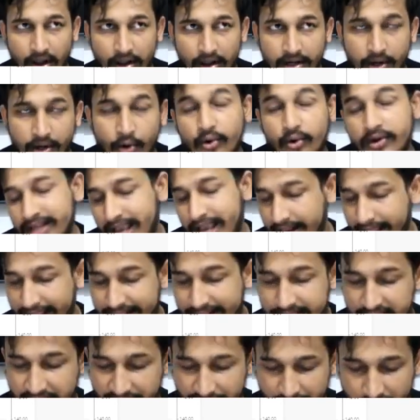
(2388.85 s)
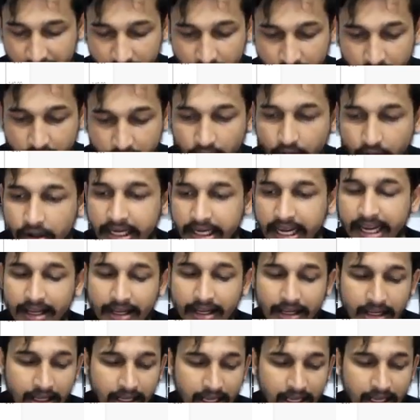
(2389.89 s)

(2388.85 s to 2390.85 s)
No, yeah, 9:07. Okay.